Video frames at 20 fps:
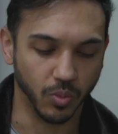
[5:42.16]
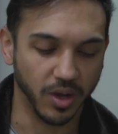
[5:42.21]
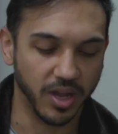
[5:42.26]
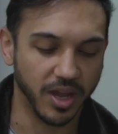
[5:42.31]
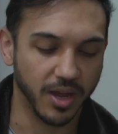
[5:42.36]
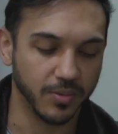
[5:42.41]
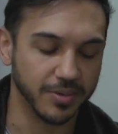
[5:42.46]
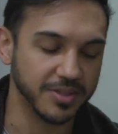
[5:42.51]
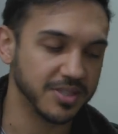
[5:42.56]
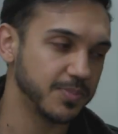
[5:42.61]

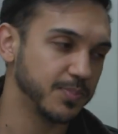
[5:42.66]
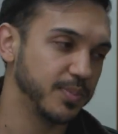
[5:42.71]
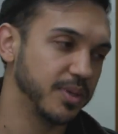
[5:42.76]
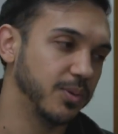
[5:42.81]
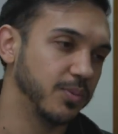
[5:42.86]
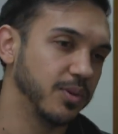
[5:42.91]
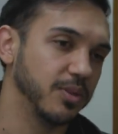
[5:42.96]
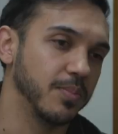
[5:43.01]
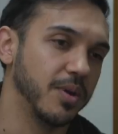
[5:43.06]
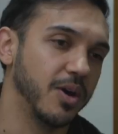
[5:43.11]
way I would
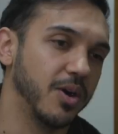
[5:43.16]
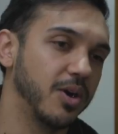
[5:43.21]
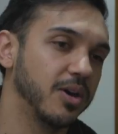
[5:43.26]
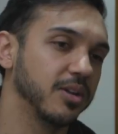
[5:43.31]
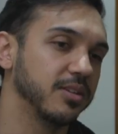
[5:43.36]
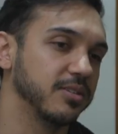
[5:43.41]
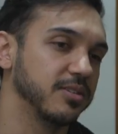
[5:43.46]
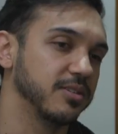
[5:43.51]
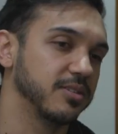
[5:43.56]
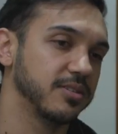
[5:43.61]
speak with my
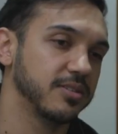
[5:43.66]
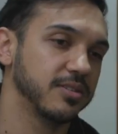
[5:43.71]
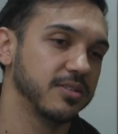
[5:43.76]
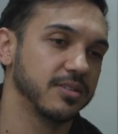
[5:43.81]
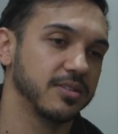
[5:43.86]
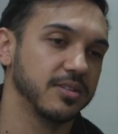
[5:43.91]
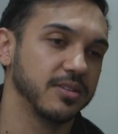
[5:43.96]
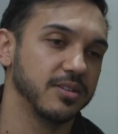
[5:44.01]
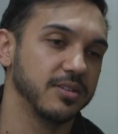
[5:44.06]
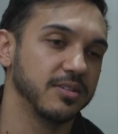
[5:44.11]

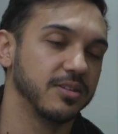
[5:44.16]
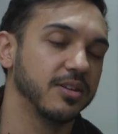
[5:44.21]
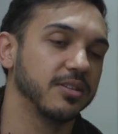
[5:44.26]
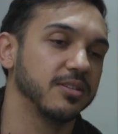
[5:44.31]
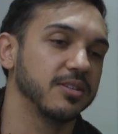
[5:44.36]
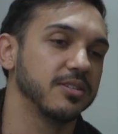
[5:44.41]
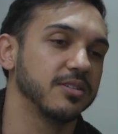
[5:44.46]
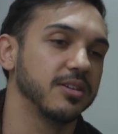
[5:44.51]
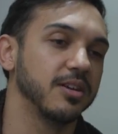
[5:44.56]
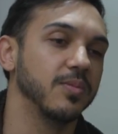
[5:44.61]
artists is
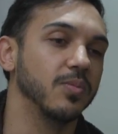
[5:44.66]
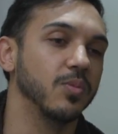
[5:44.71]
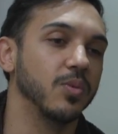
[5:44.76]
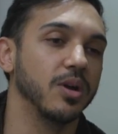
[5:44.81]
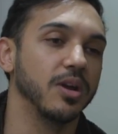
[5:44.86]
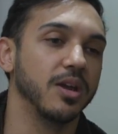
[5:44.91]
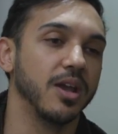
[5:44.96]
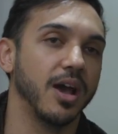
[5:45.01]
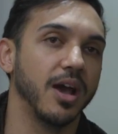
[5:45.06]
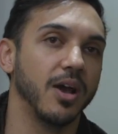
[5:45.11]
not the same
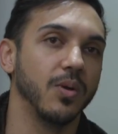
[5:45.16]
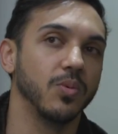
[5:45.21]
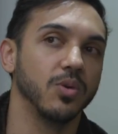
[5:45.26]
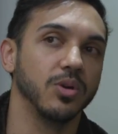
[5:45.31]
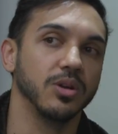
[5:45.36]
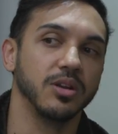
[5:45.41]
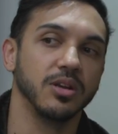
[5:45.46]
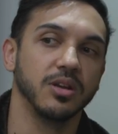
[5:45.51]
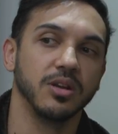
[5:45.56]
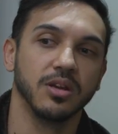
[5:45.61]
way I
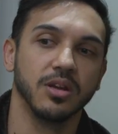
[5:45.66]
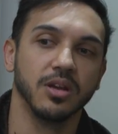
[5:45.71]
would